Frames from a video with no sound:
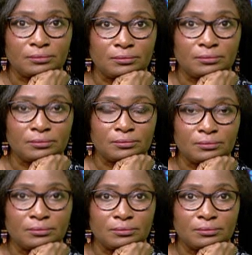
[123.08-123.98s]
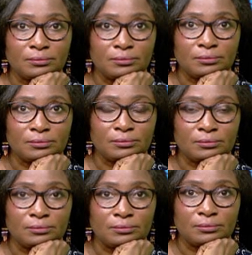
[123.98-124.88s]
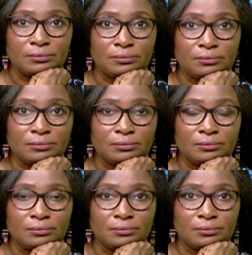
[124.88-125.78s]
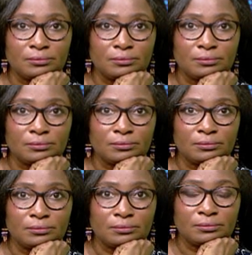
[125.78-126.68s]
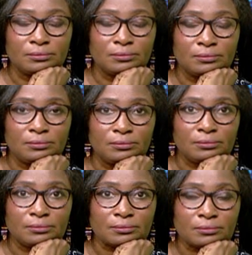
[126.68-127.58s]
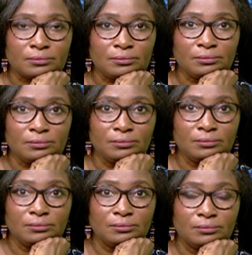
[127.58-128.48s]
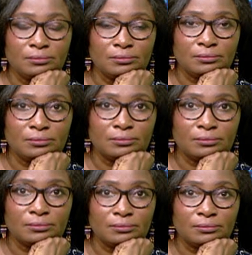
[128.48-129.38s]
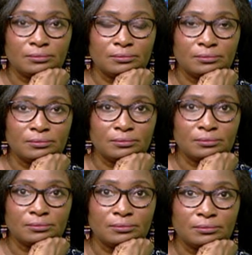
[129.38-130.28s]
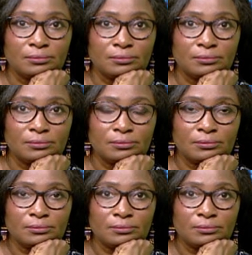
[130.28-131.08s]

No words are spoken by the person on screen.